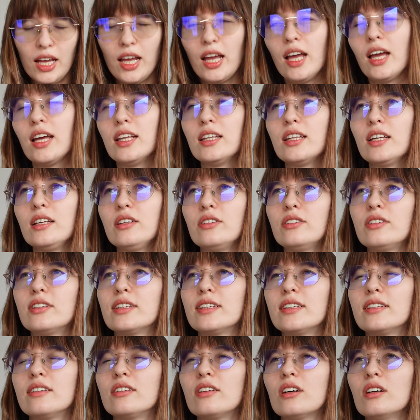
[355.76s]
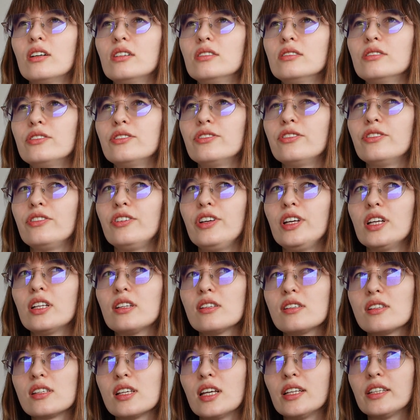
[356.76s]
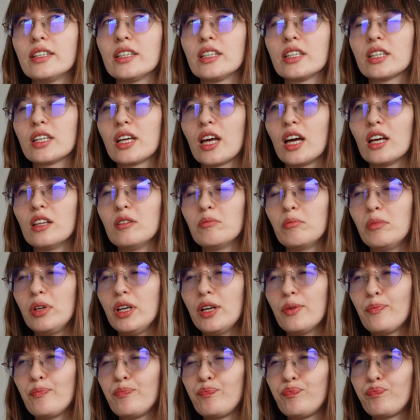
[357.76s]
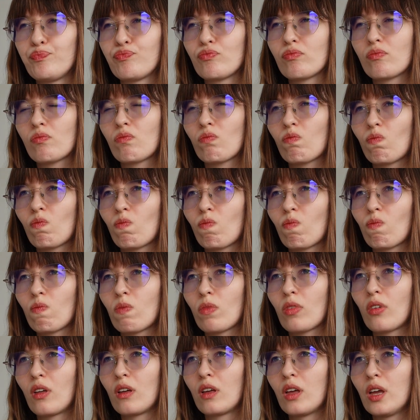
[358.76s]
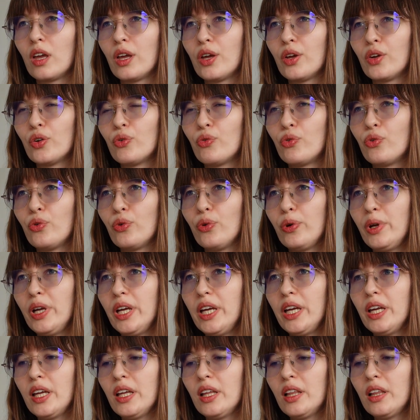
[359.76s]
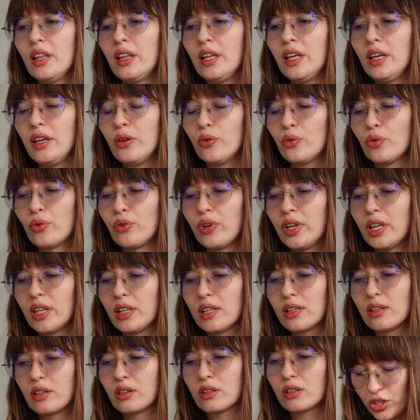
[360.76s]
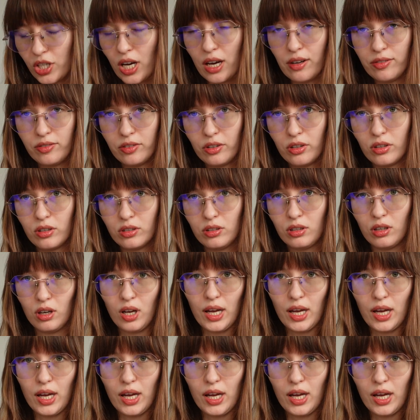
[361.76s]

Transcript: And I don't feel that it can be really tough on your